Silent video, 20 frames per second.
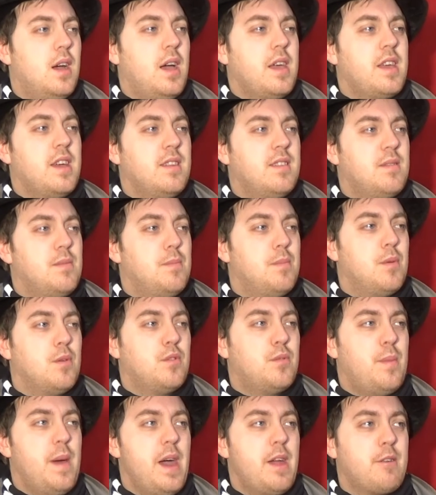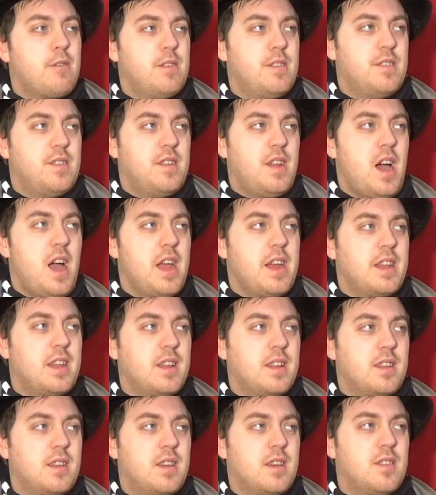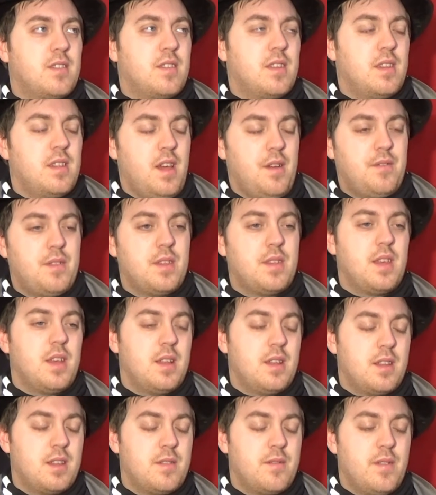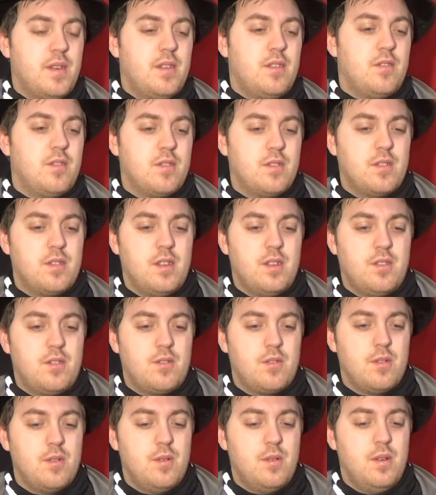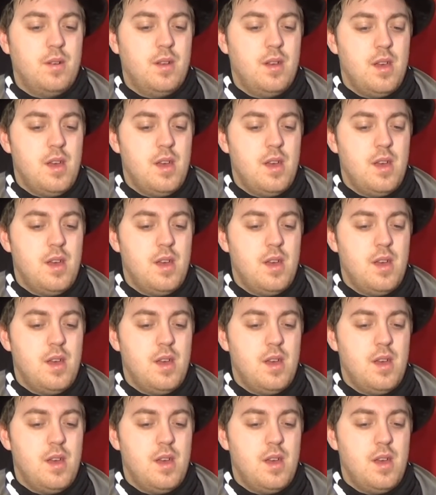guess Bruce Banner is in hiding because he left at the end of Avengers. That's true.